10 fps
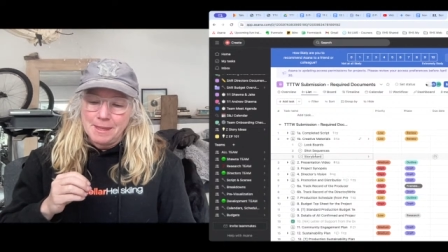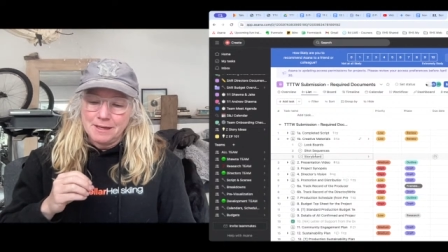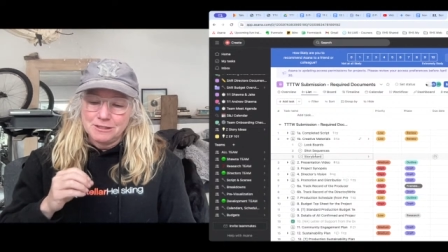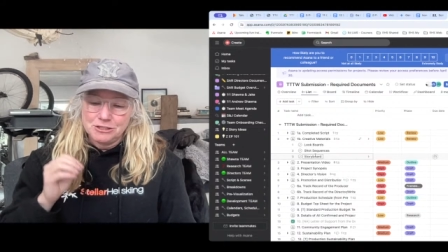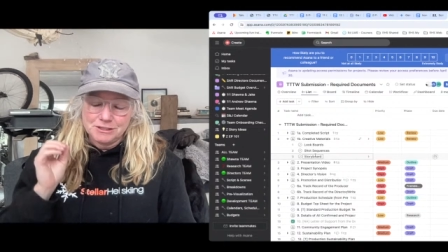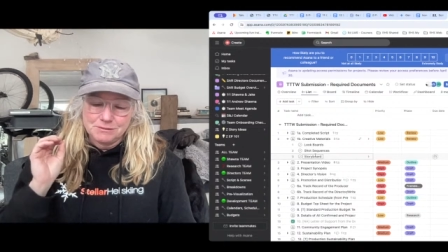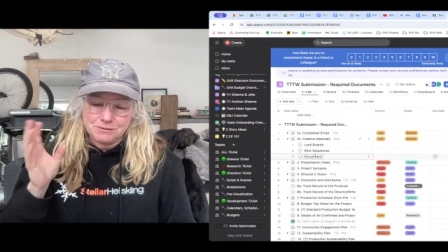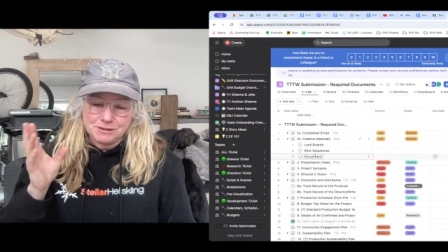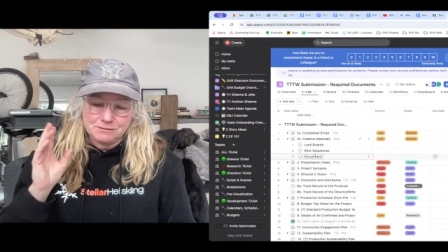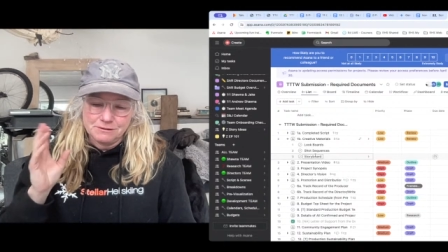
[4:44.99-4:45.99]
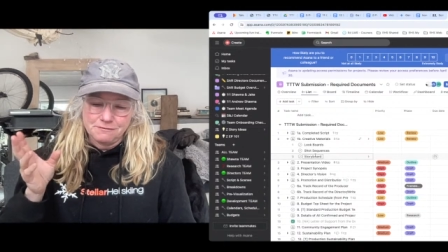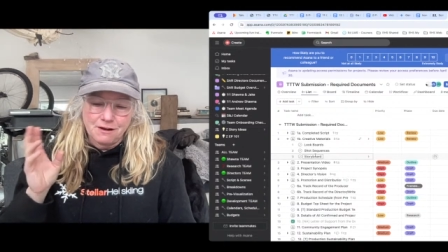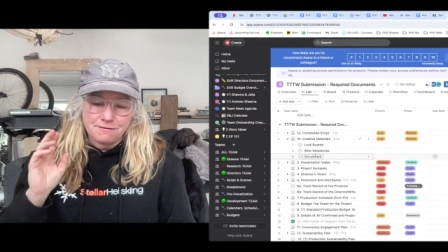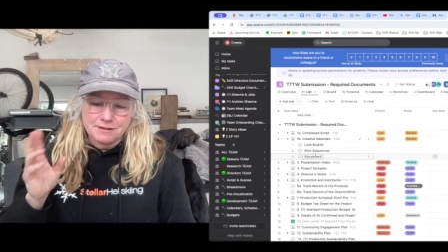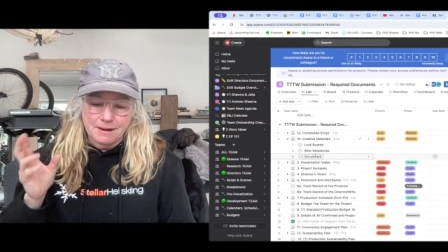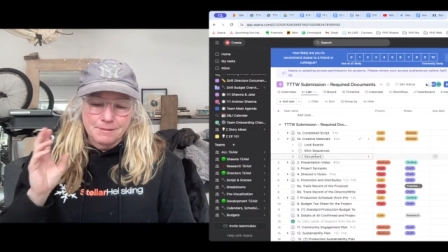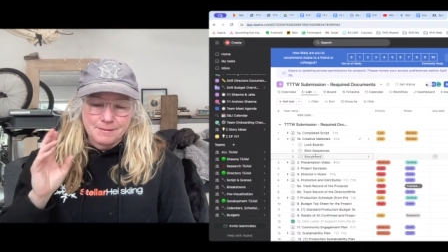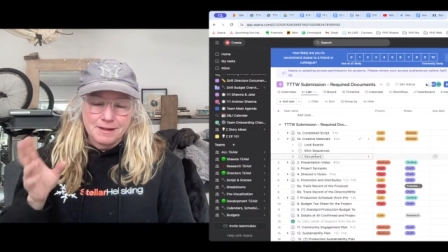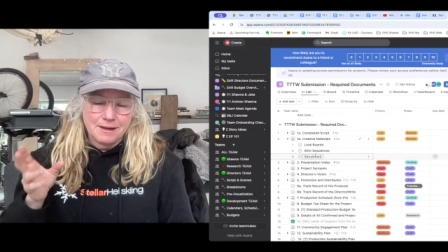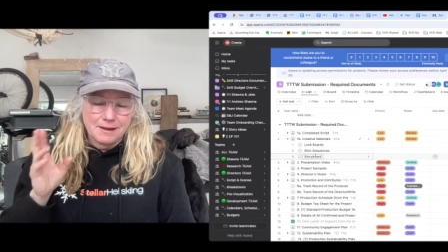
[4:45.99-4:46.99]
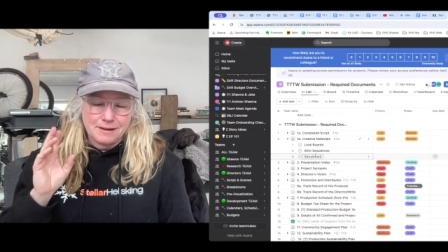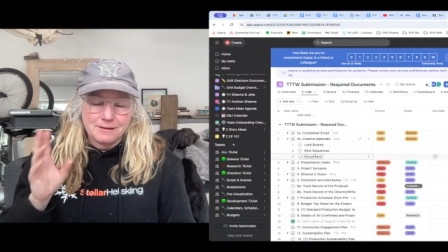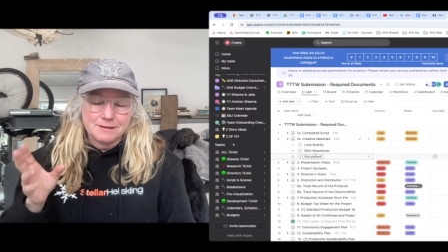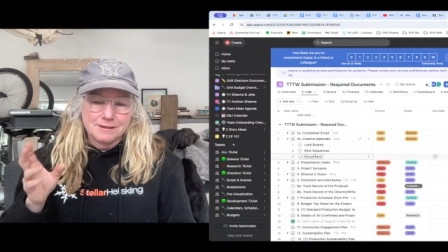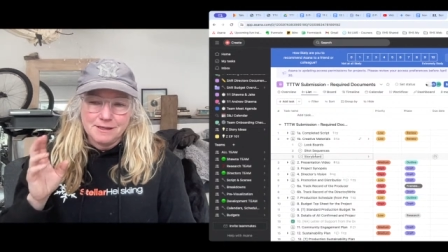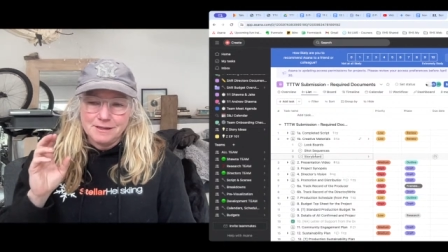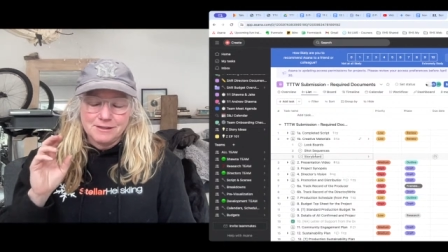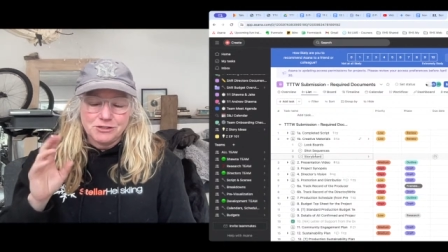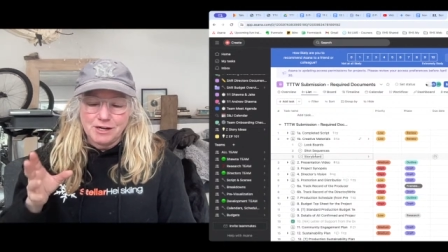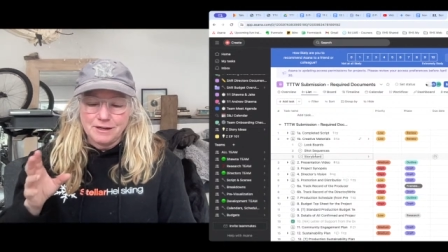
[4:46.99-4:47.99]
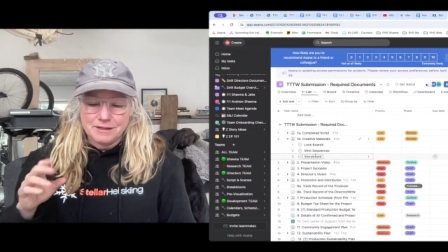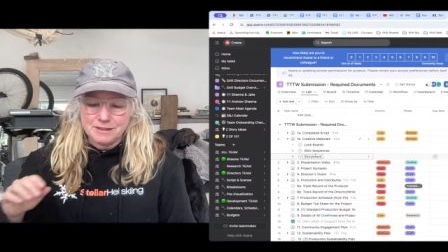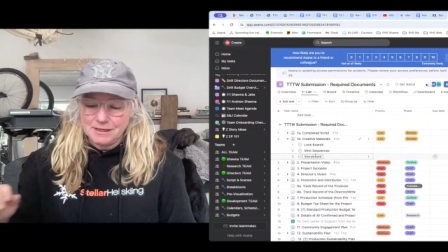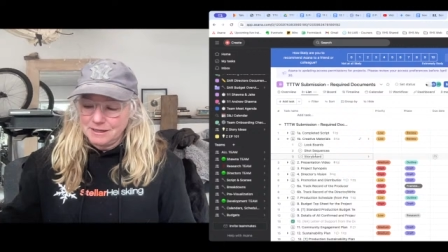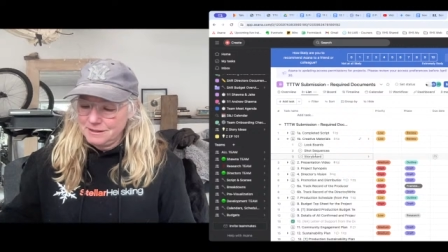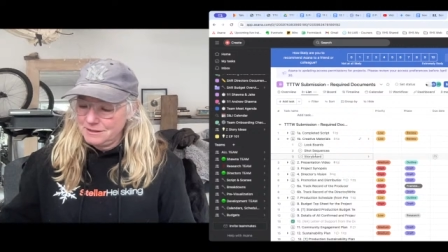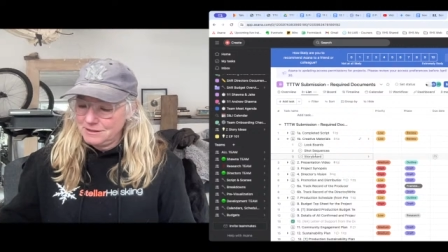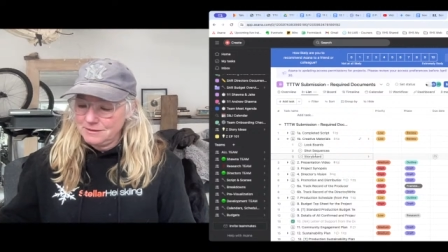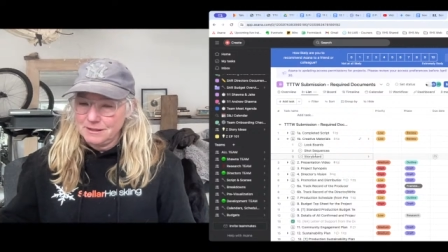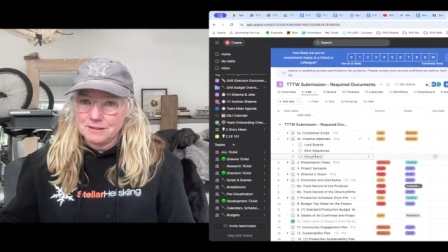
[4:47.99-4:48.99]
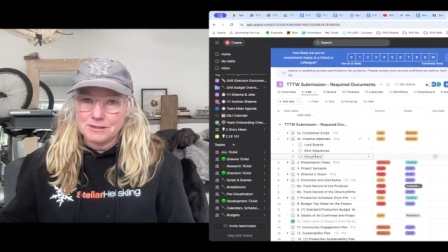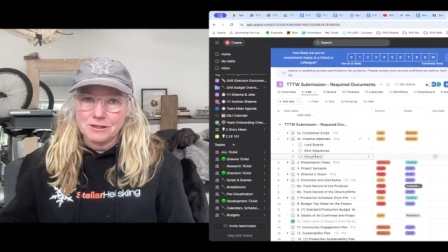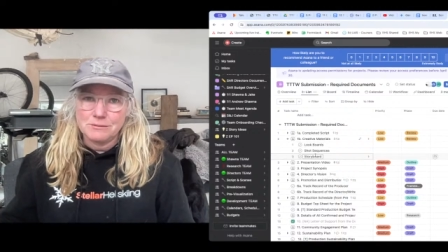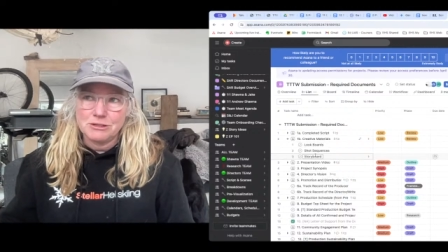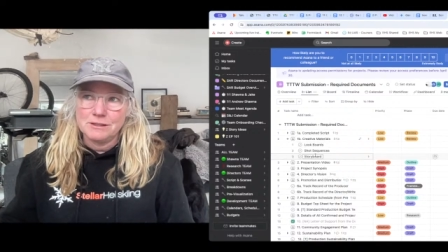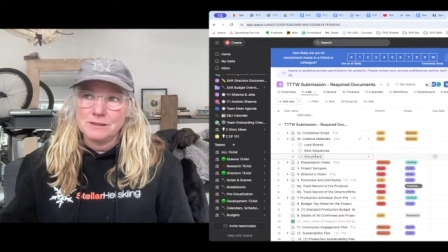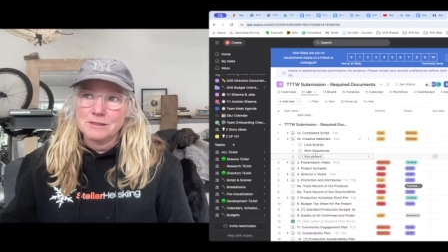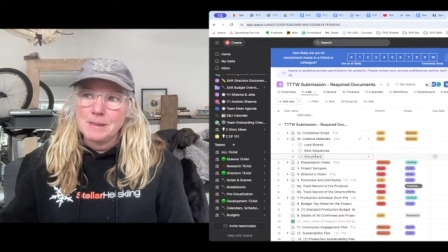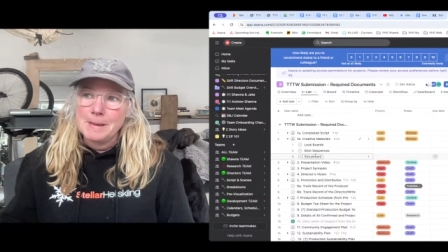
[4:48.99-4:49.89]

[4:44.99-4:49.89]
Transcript: It's just was riff off the top of my head, is try not to get into any descriptions.